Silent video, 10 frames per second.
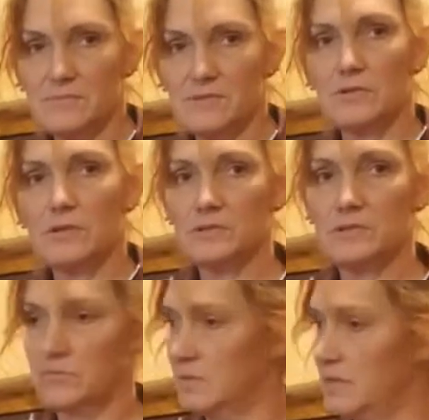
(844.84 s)
absorb
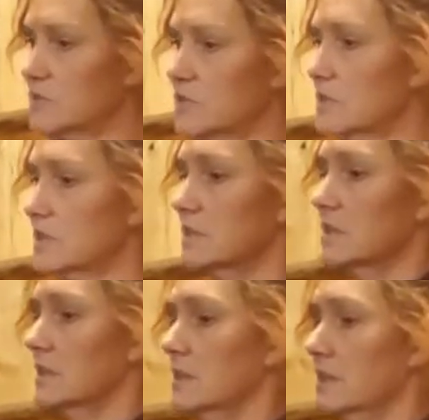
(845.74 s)
so much
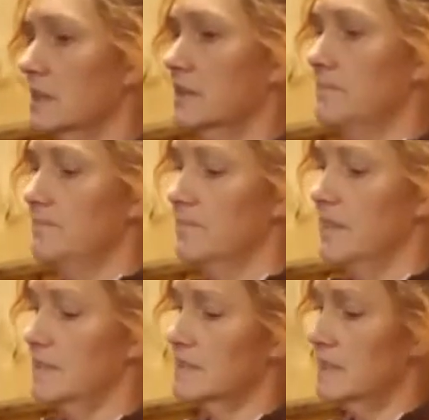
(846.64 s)

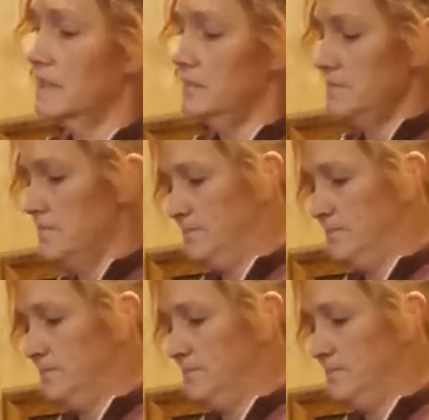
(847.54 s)
at a time.